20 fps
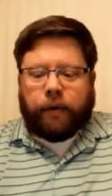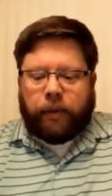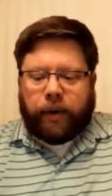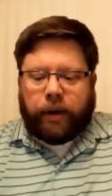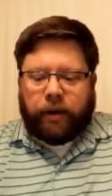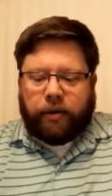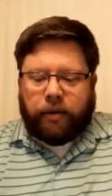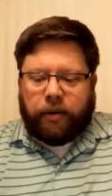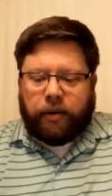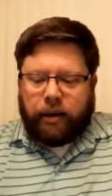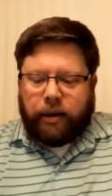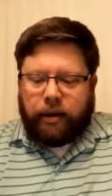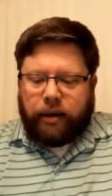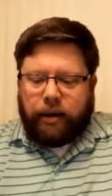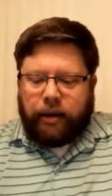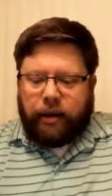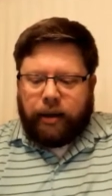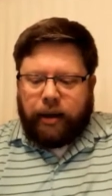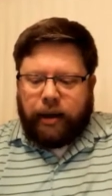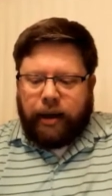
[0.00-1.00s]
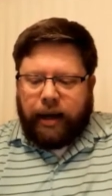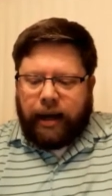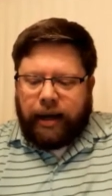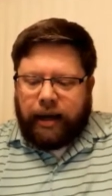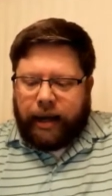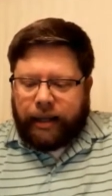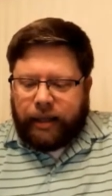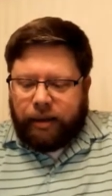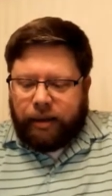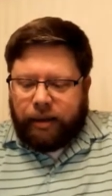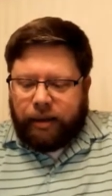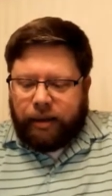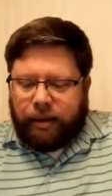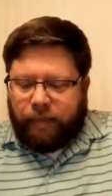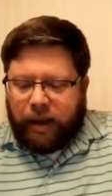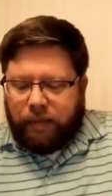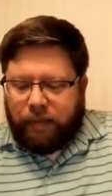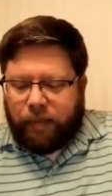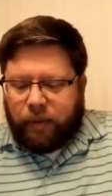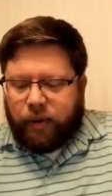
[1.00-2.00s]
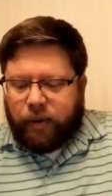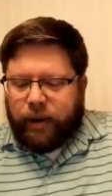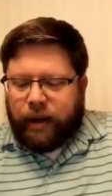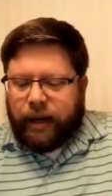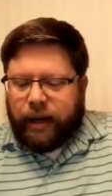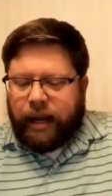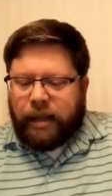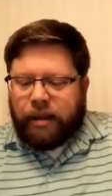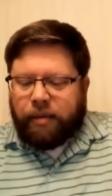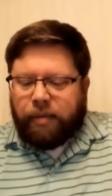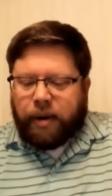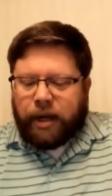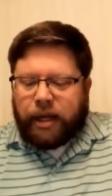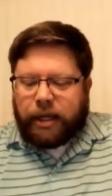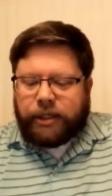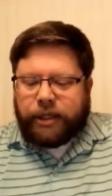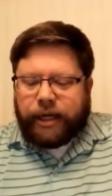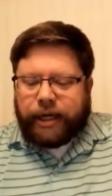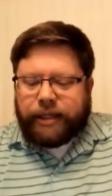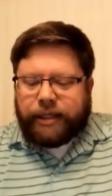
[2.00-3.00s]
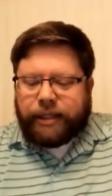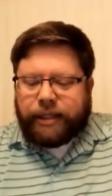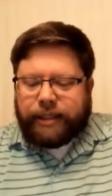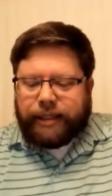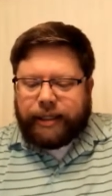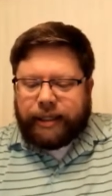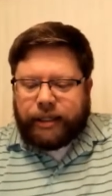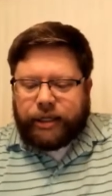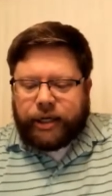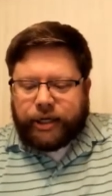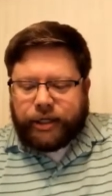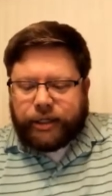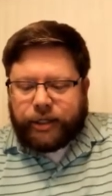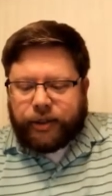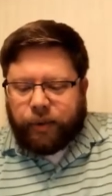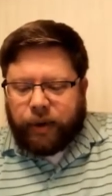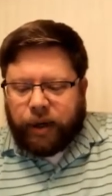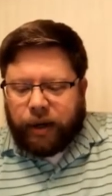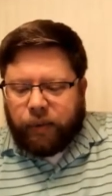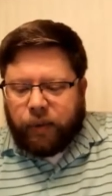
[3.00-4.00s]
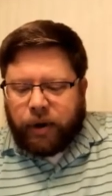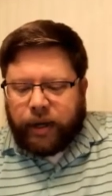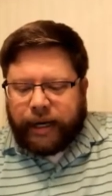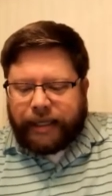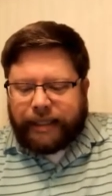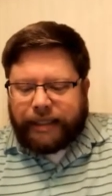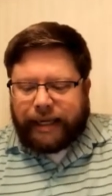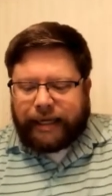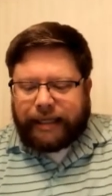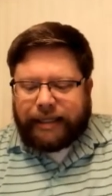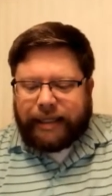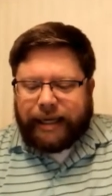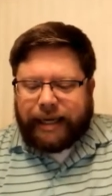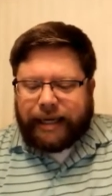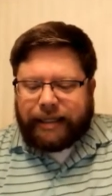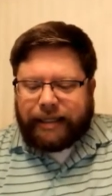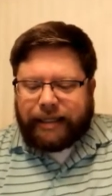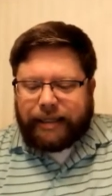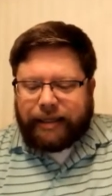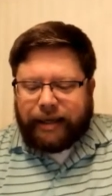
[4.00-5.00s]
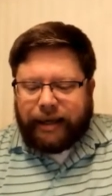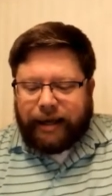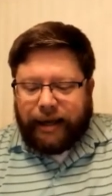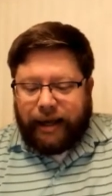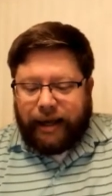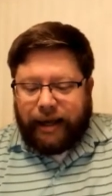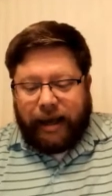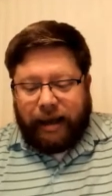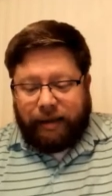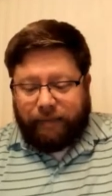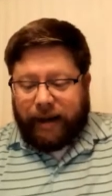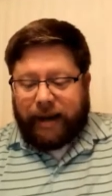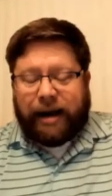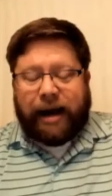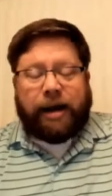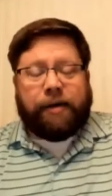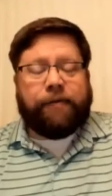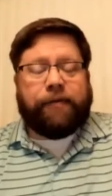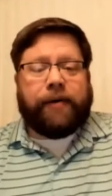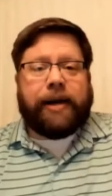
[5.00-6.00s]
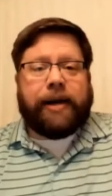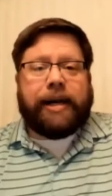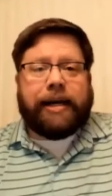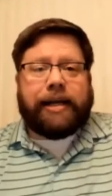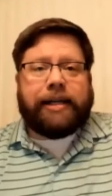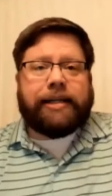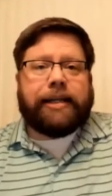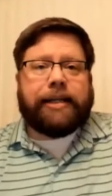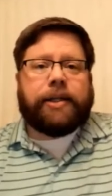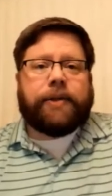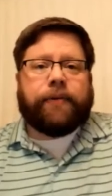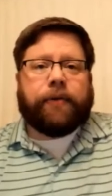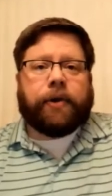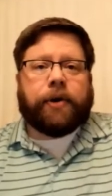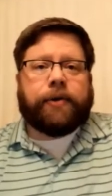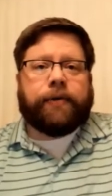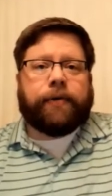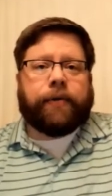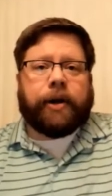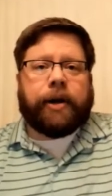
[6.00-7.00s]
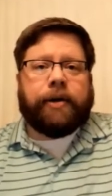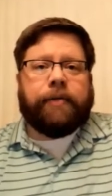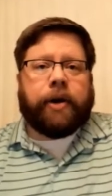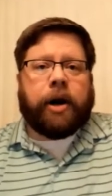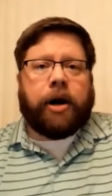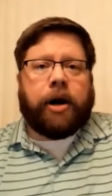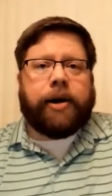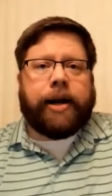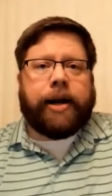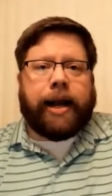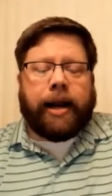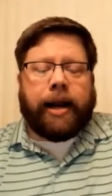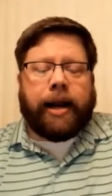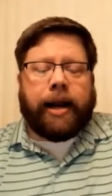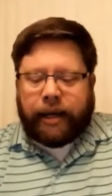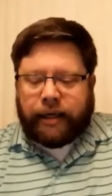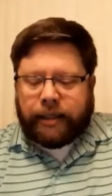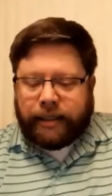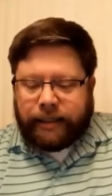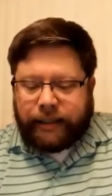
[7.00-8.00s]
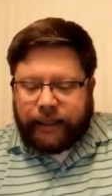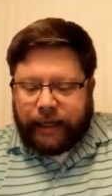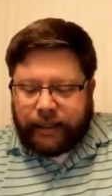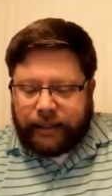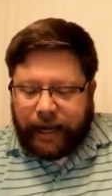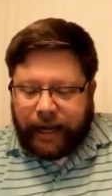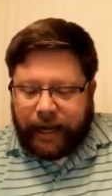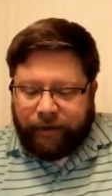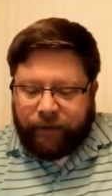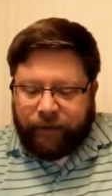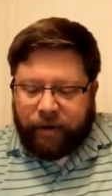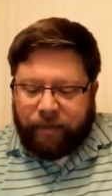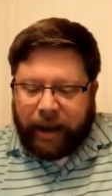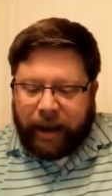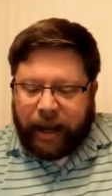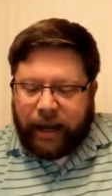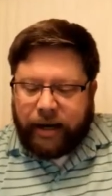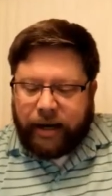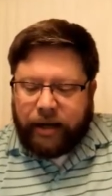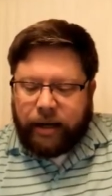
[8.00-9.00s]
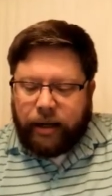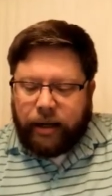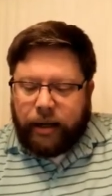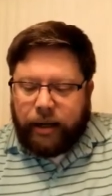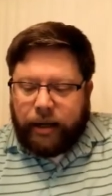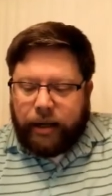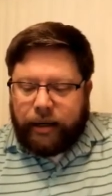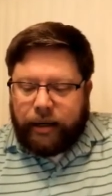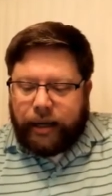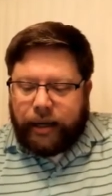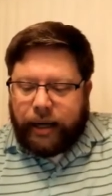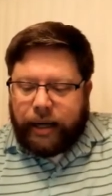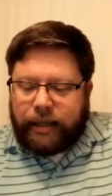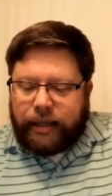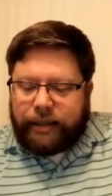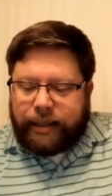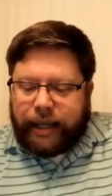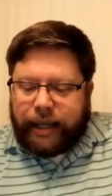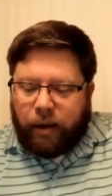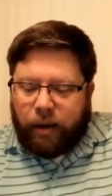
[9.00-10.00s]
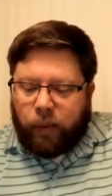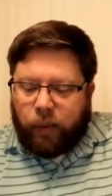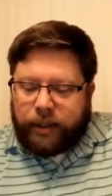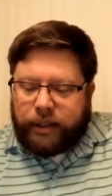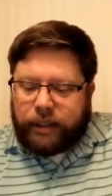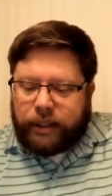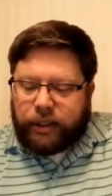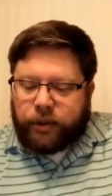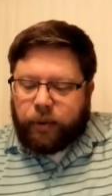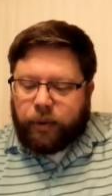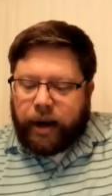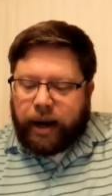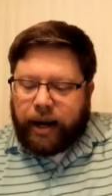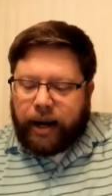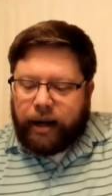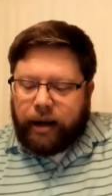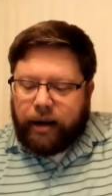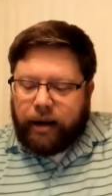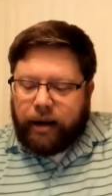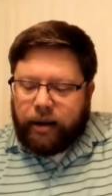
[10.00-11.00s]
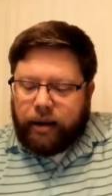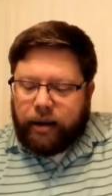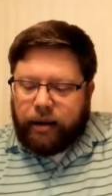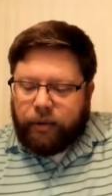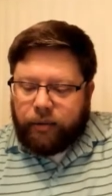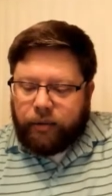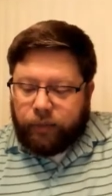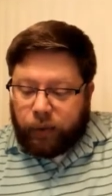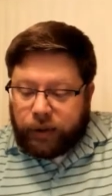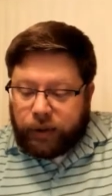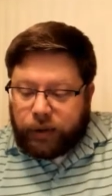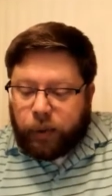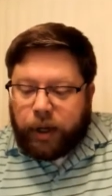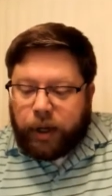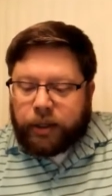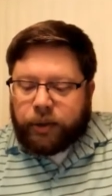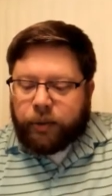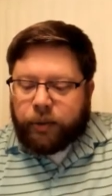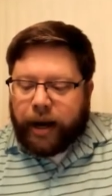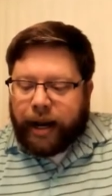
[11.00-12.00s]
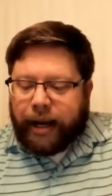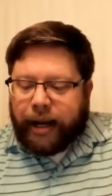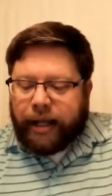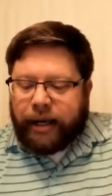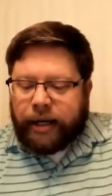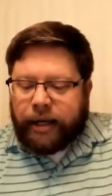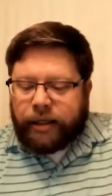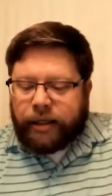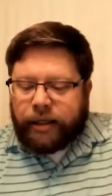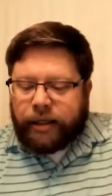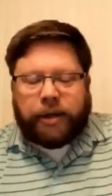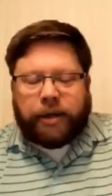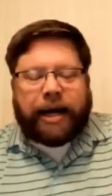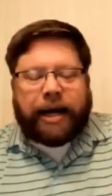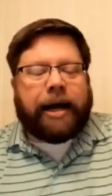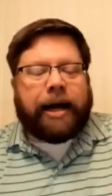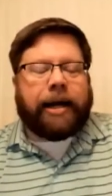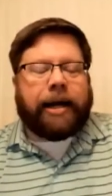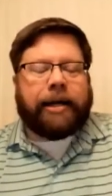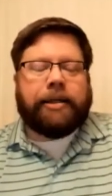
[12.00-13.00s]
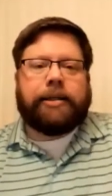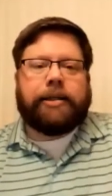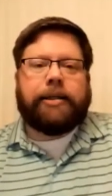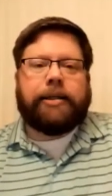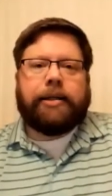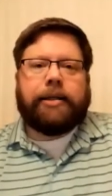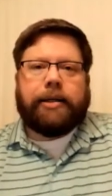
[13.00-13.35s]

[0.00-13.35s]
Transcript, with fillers: will and like the people in the book of Judges, in Judges 21, it says this. And man, how fitting is this verse for even our day and age? It says, Every man does that which is right, which was right in his own eyes.